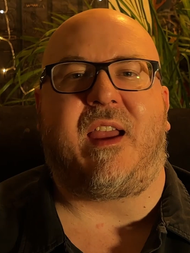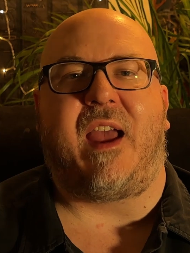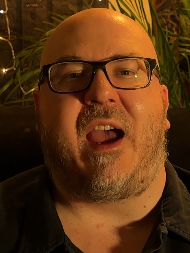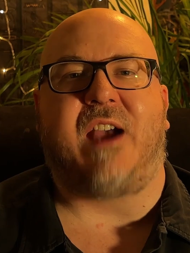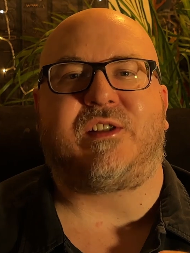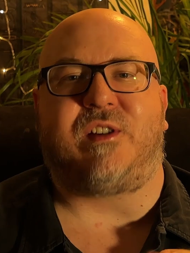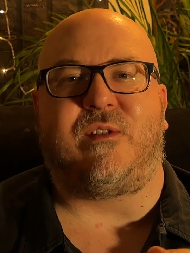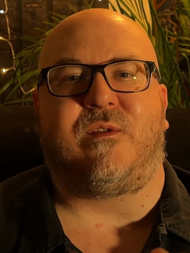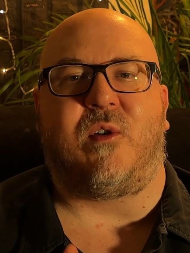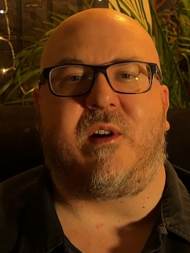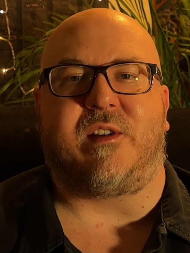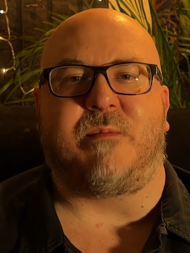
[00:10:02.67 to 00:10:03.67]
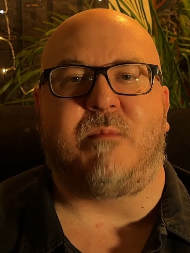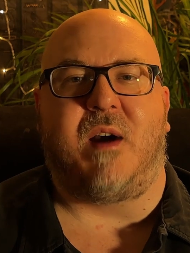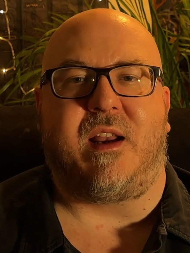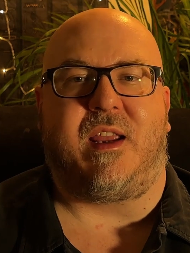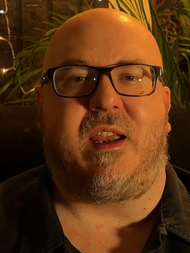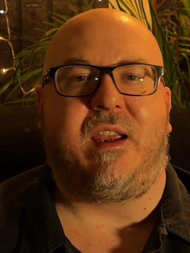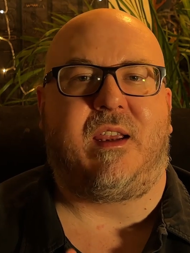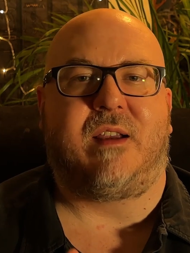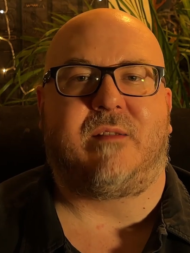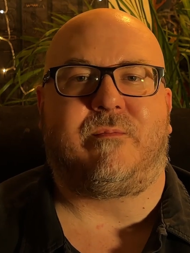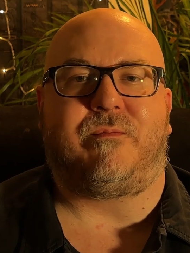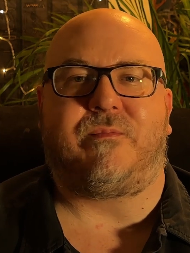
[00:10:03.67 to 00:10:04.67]
ask you for is money.
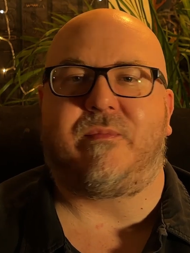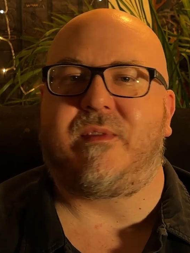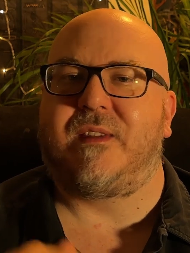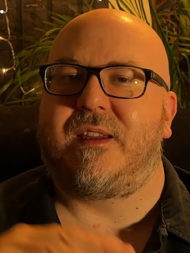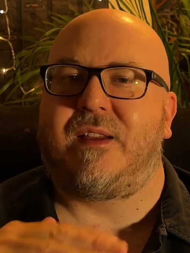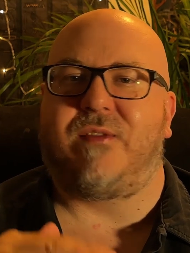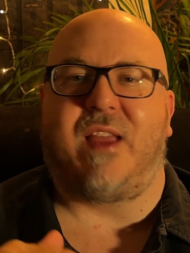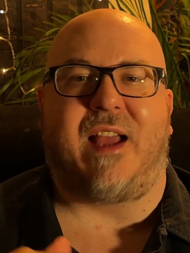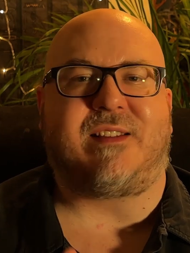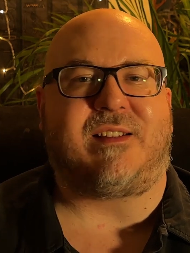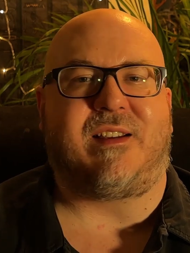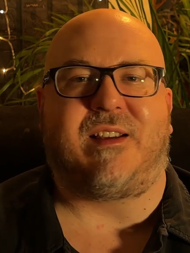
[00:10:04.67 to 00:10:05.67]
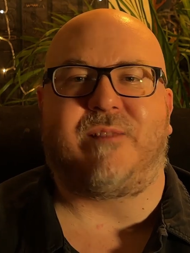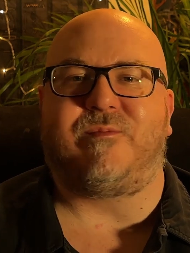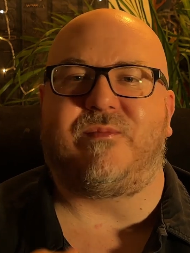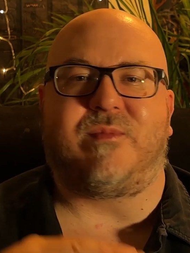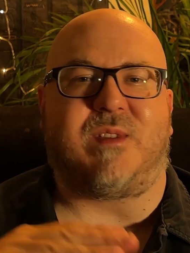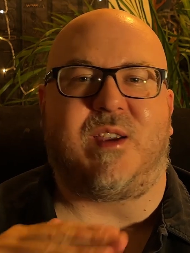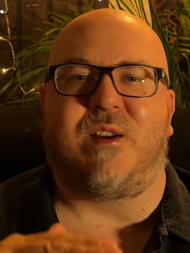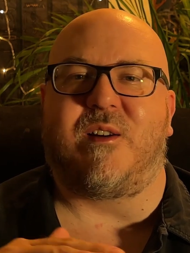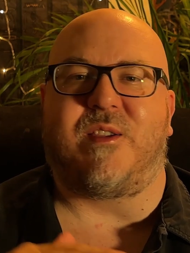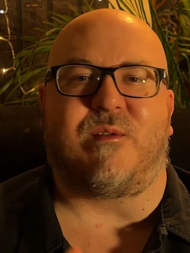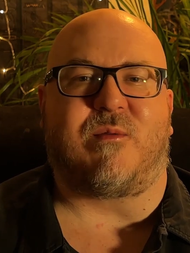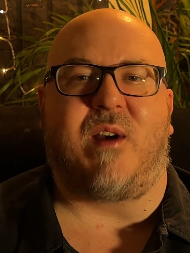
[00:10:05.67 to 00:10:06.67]
If that's it, you're in
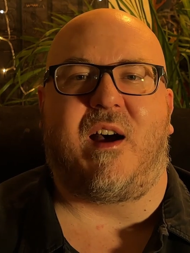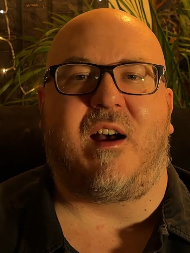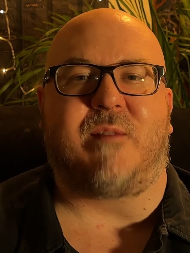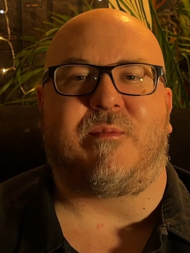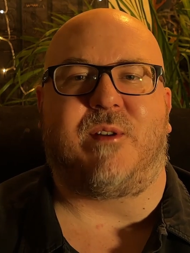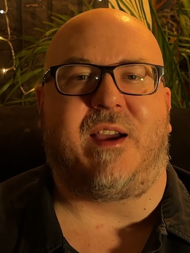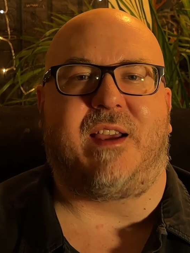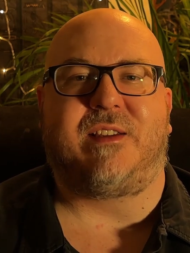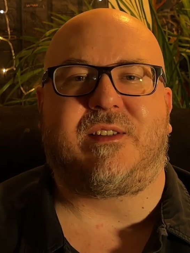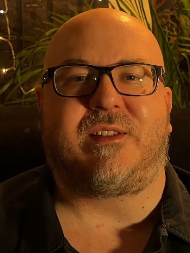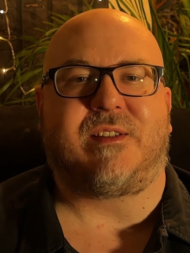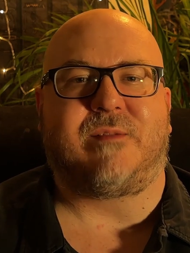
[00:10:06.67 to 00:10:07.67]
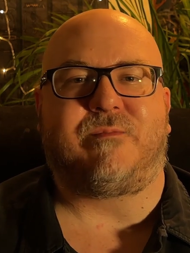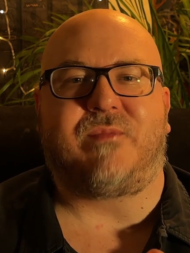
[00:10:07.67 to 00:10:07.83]
the wrong place.